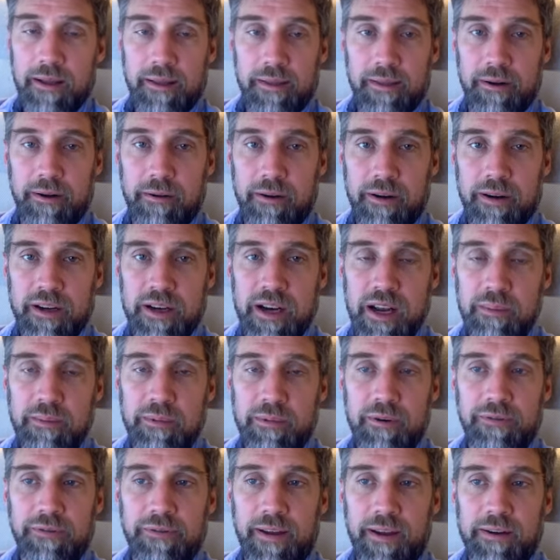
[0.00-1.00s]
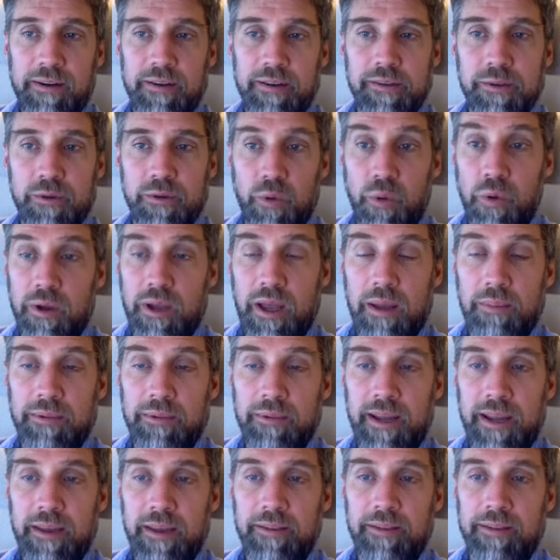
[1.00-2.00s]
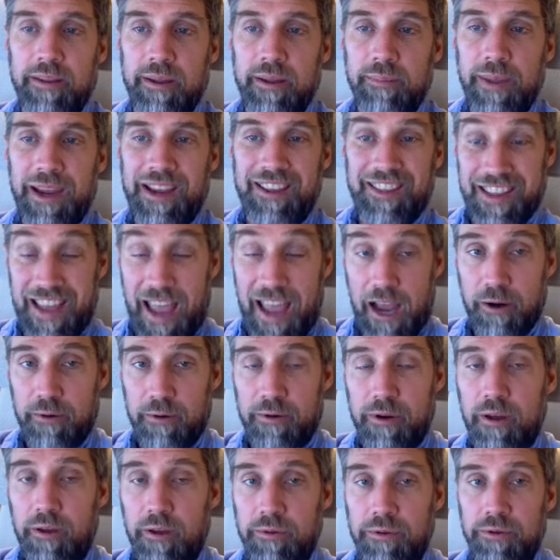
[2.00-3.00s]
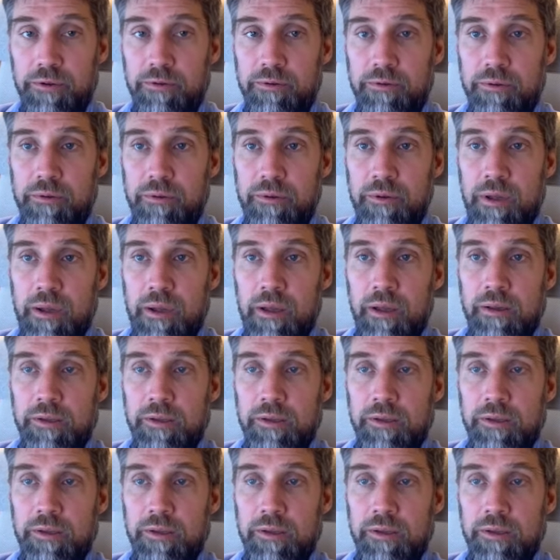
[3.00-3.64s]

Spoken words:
there are a number of factors that all come together that make the agricultural,